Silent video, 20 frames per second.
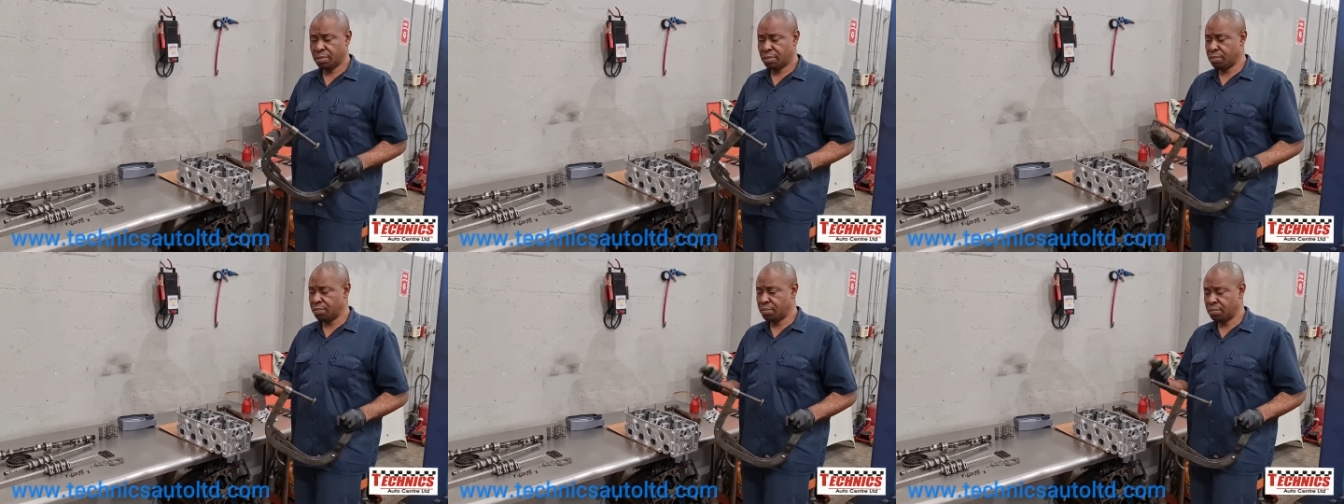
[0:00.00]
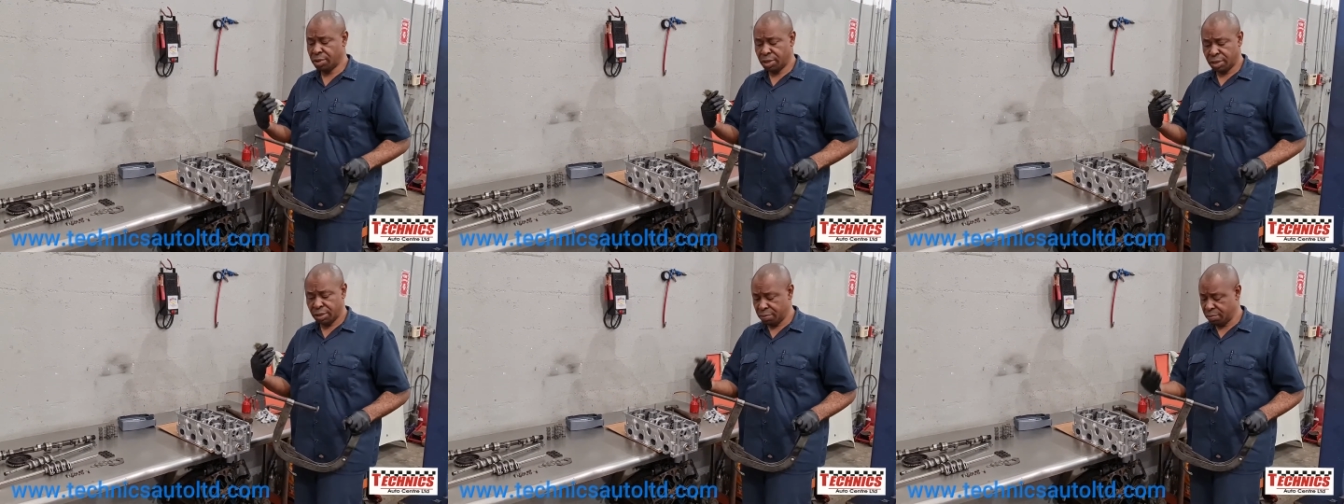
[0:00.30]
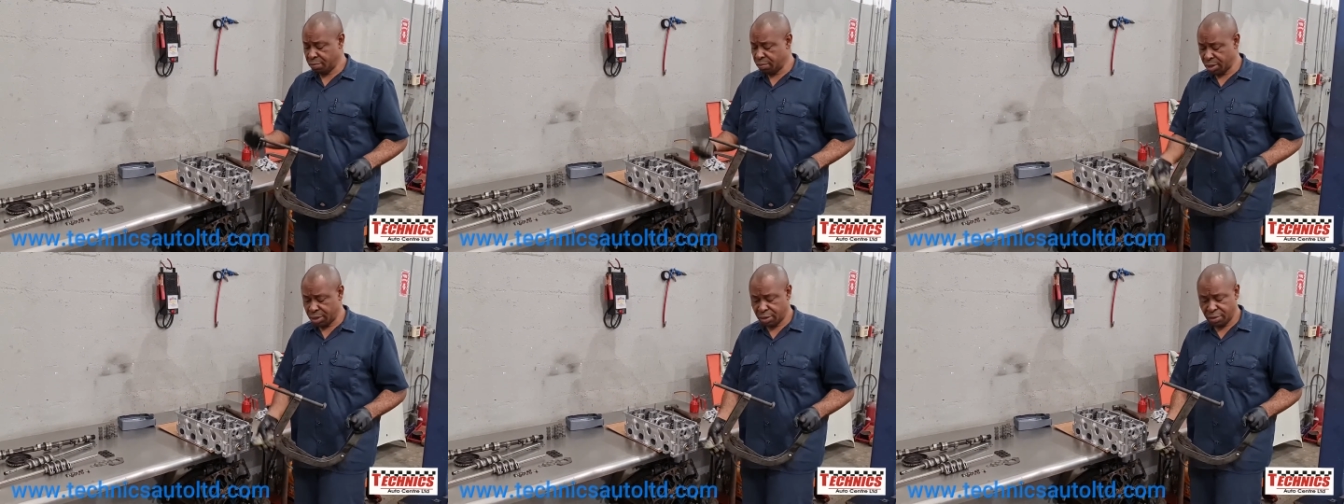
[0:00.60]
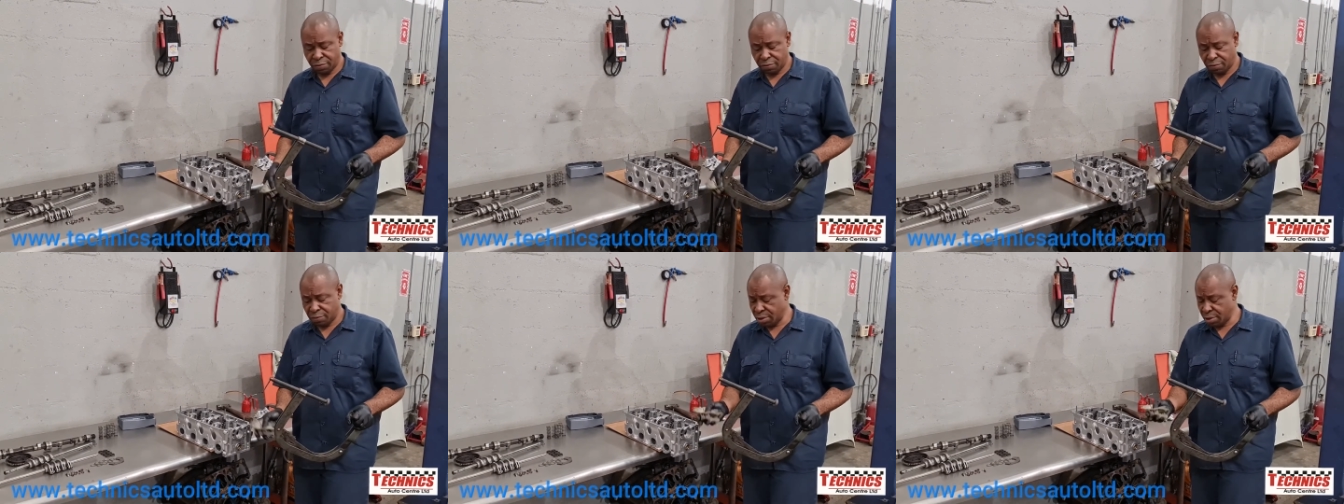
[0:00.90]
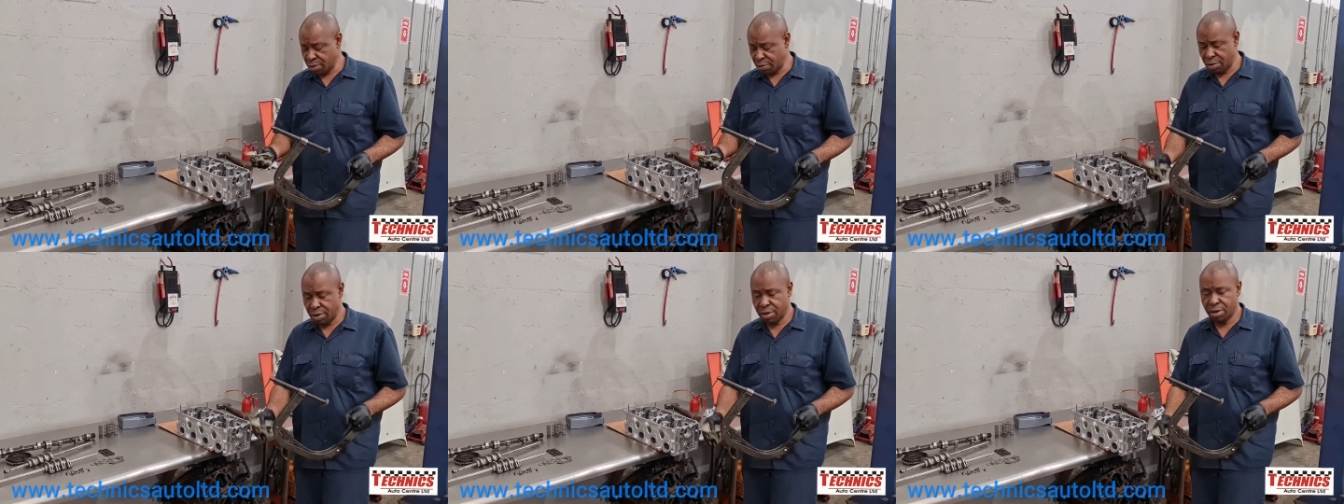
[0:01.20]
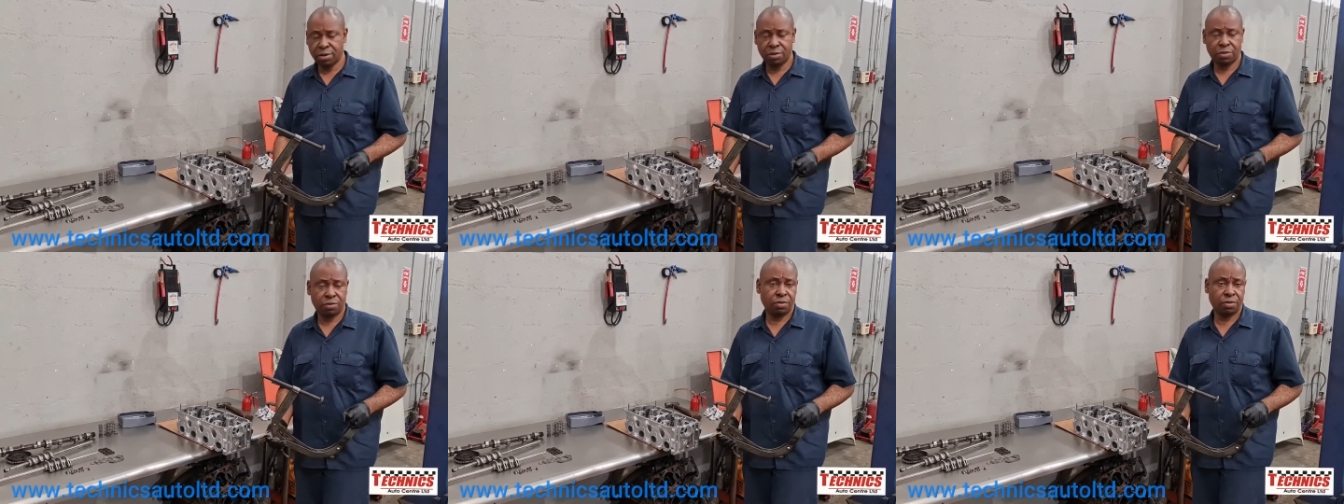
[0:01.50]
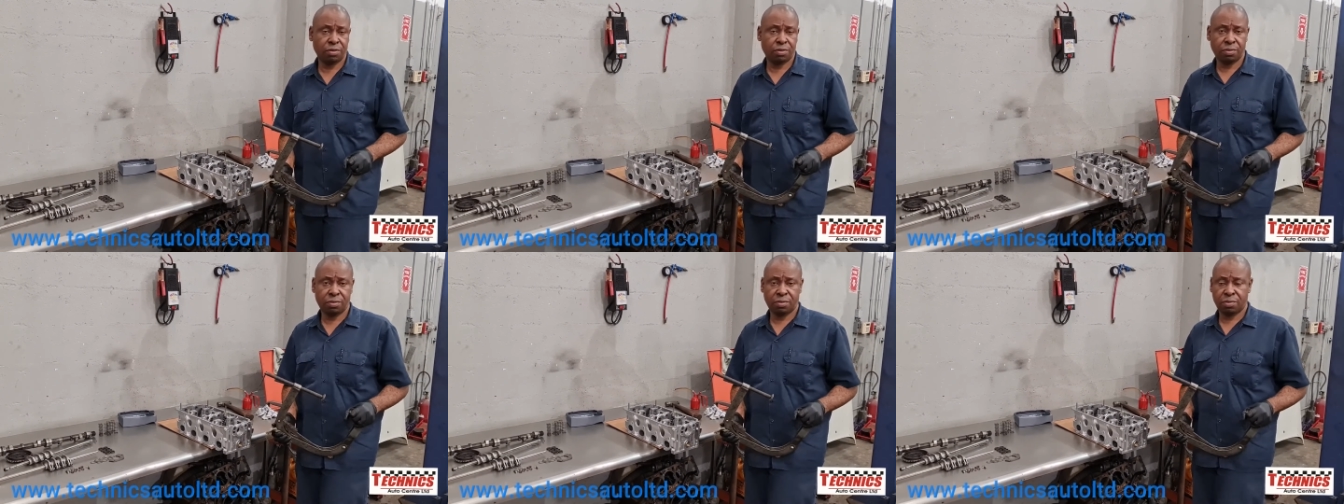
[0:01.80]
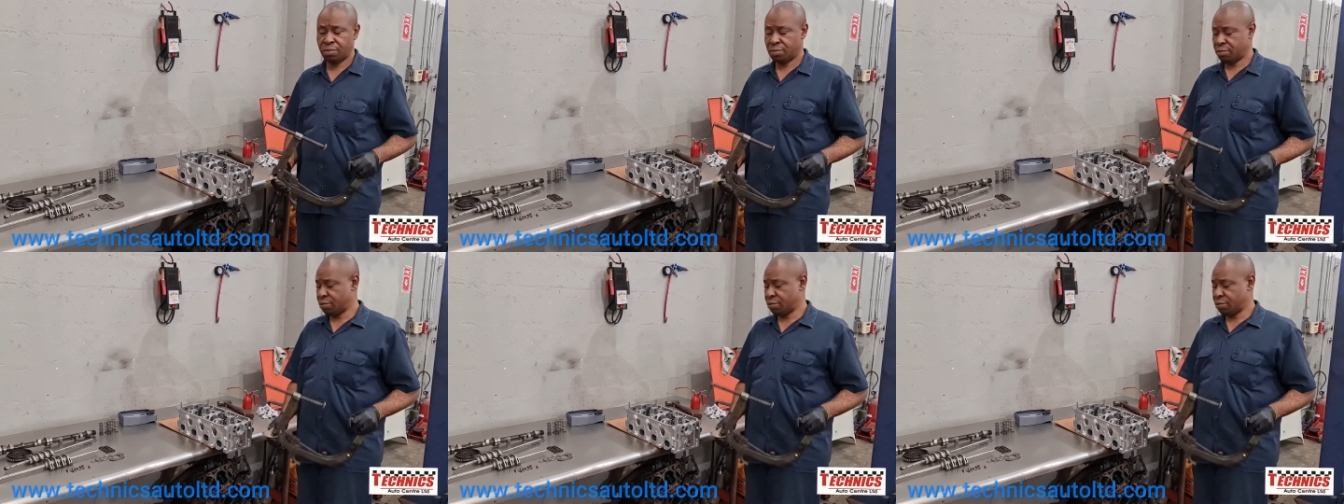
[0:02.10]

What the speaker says: many variations.